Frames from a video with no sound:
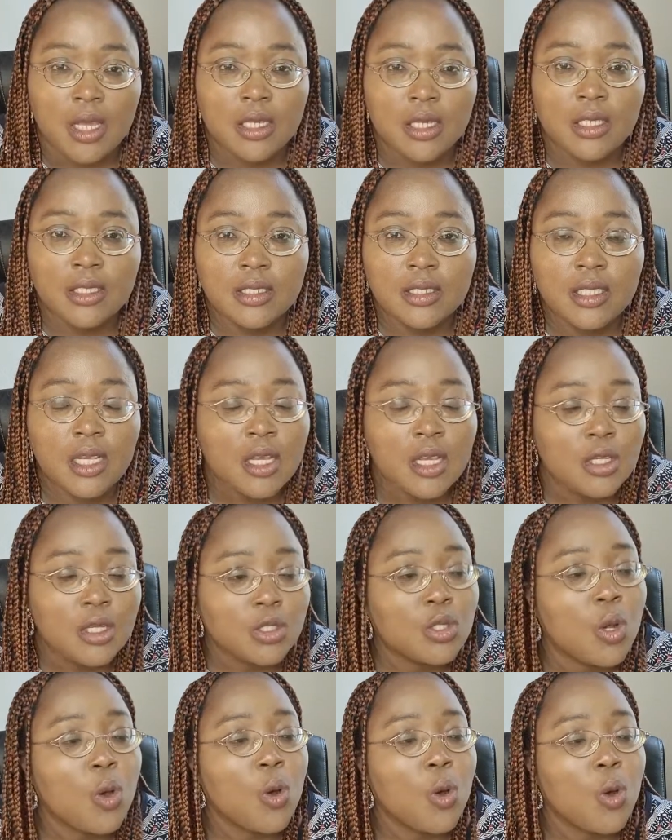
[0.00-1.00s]
You see?
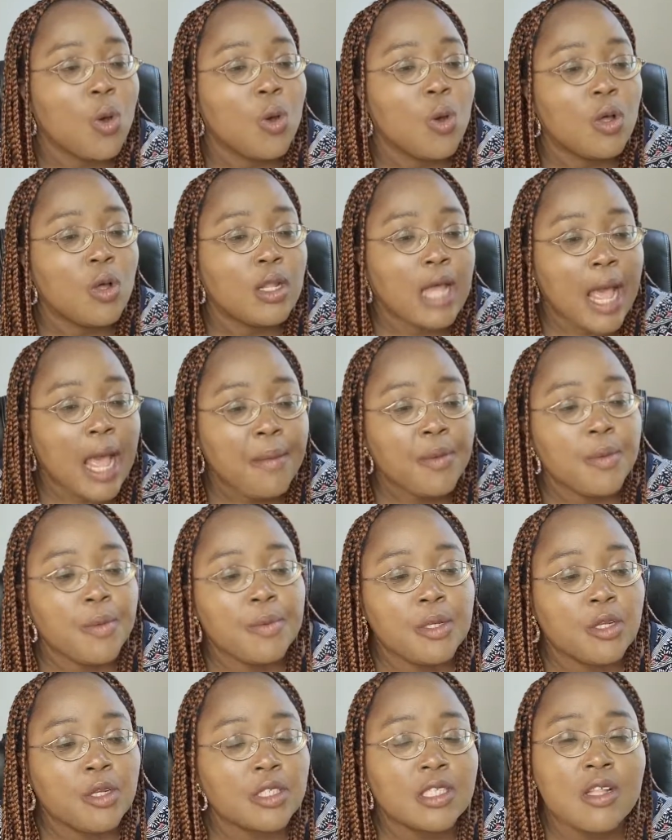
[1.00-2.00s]
So
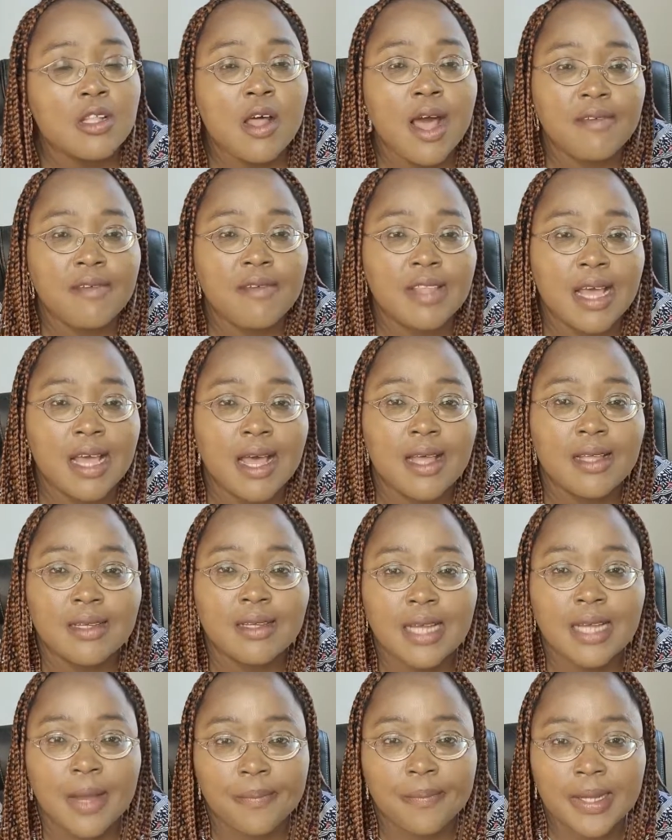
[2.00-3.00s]
IPOB does not have that
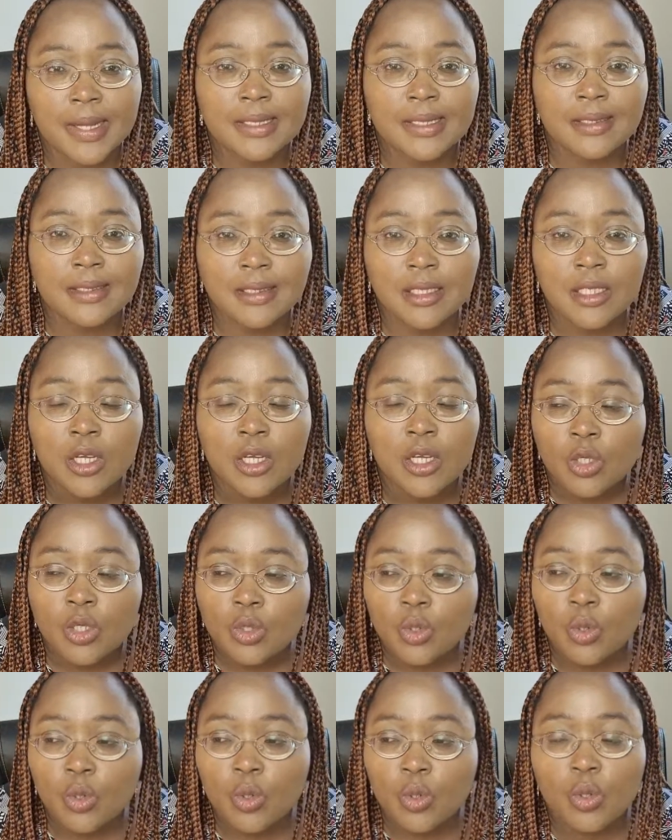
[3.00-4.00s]
capacity
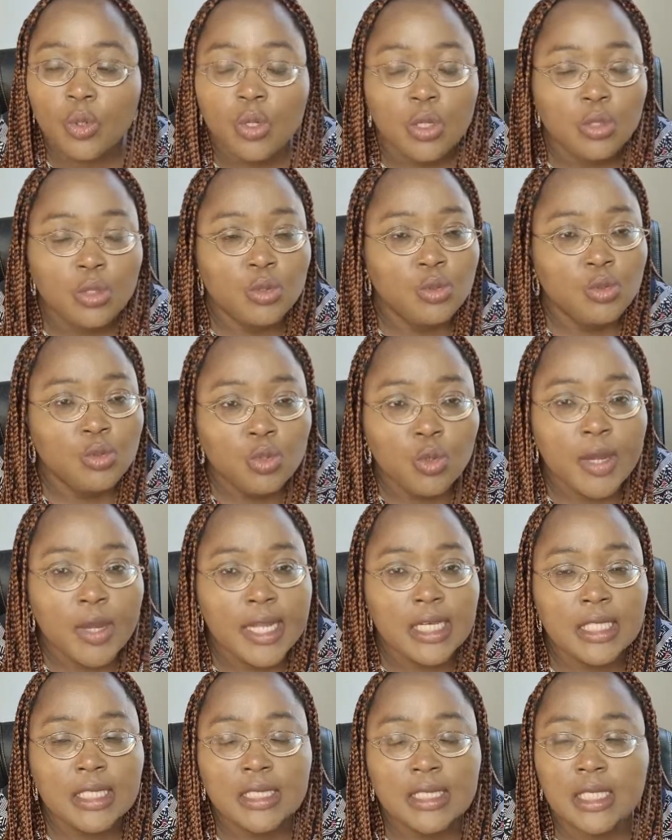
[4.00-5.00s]
to do
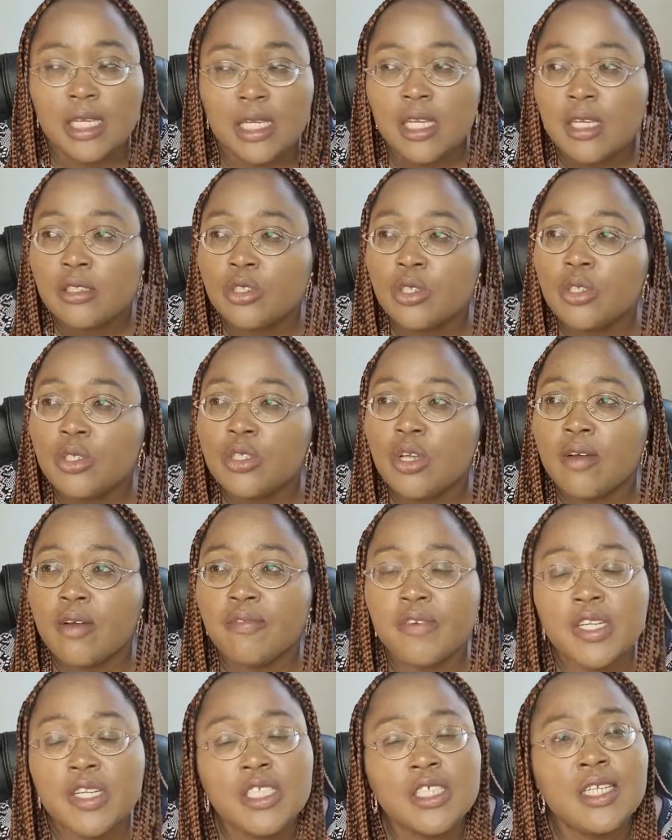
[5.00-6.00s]
anything. So the
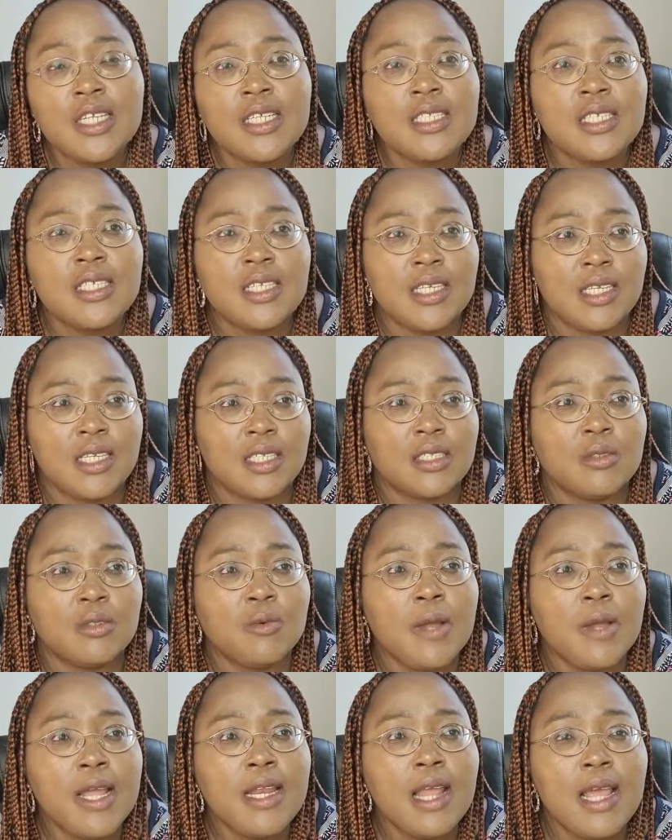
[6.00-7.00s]
unfortunate thing is,
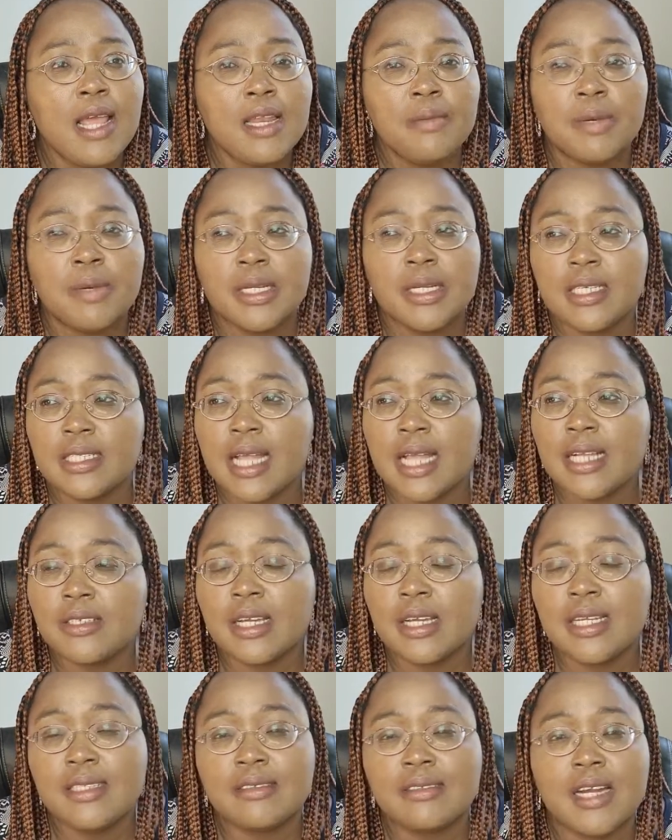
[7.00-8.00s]
when anybody is
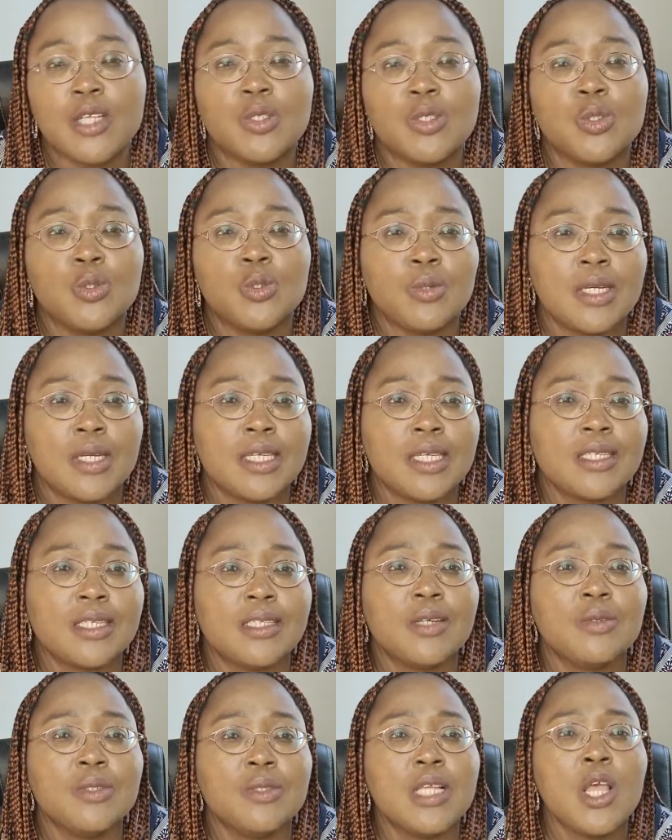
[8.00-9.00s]
actually trying to do anything,
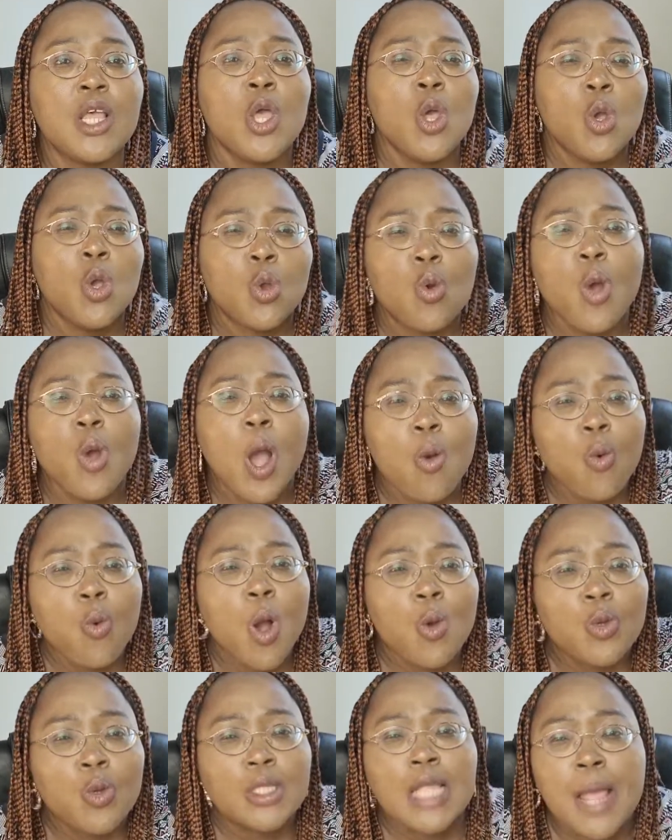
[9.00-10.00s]
they will say, go and
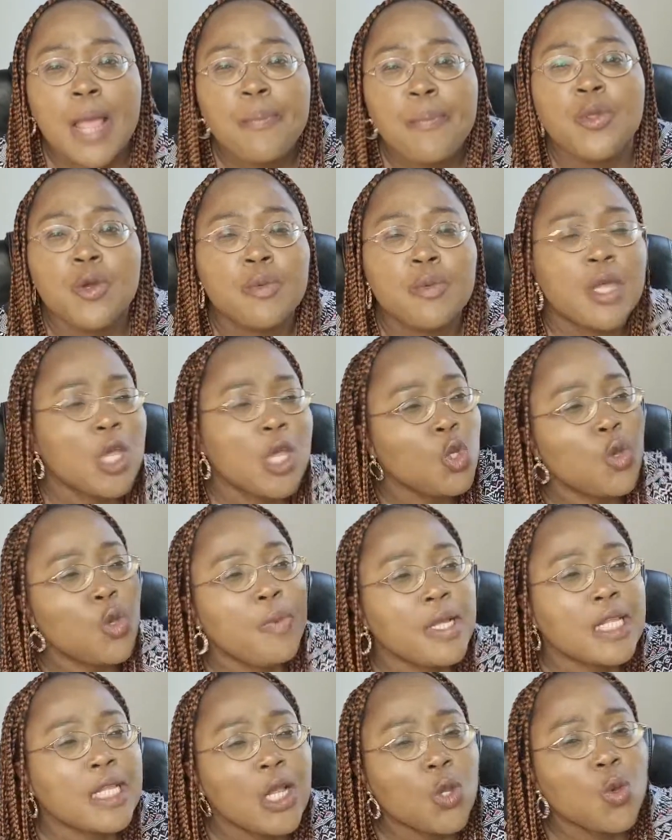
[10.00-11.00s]
work with IPOB.
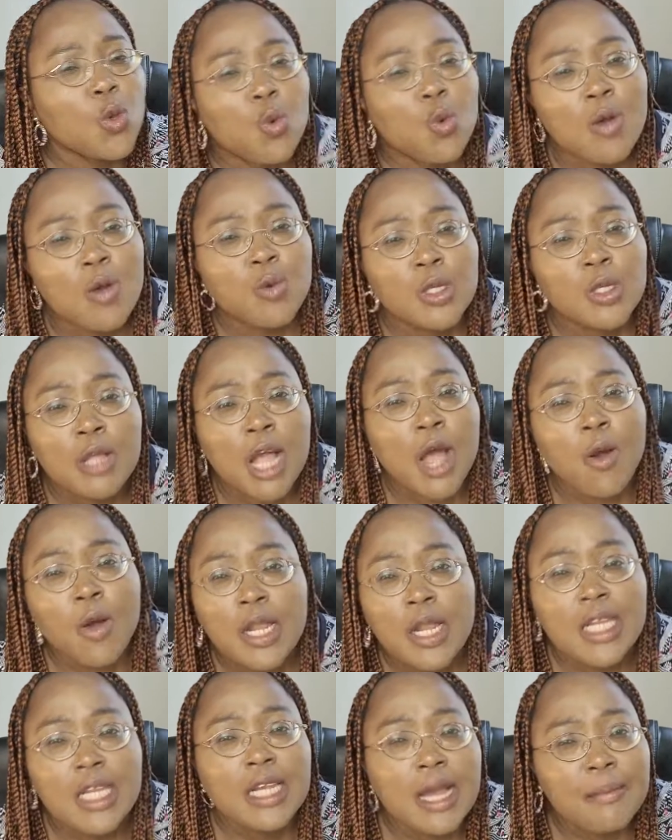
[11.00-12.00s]
You work with
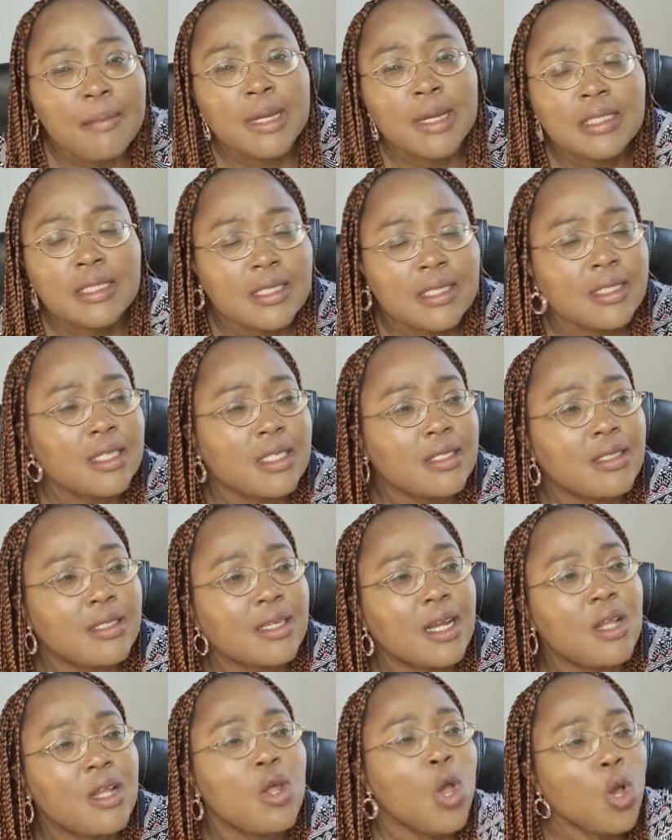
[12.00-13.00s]
our leader Mazen, and they
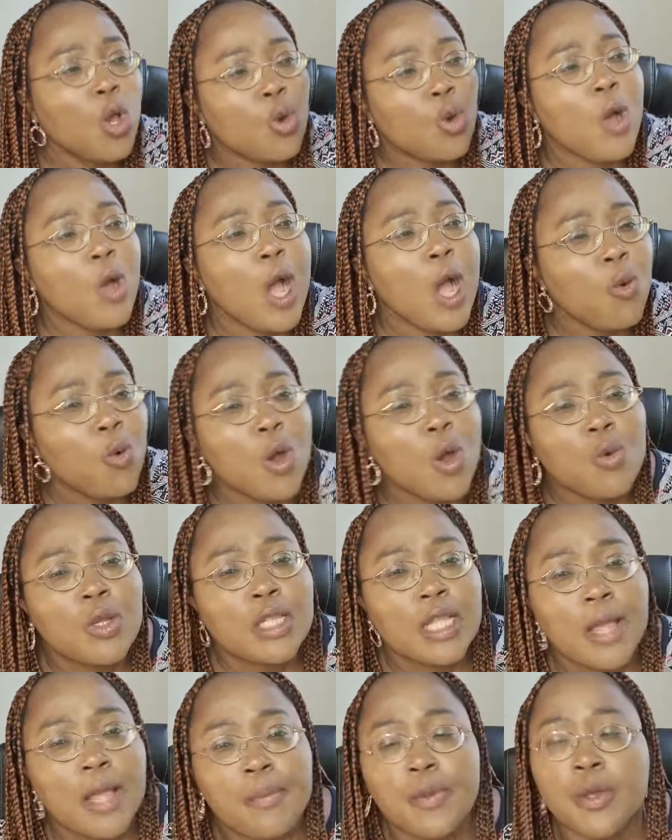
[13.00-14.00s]
can go and work
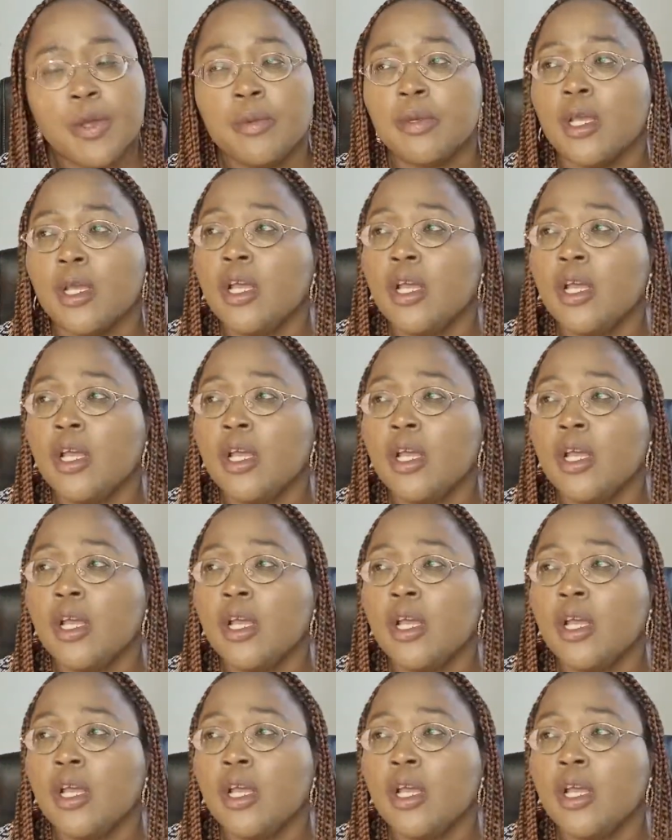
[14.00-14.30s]
with IPOB.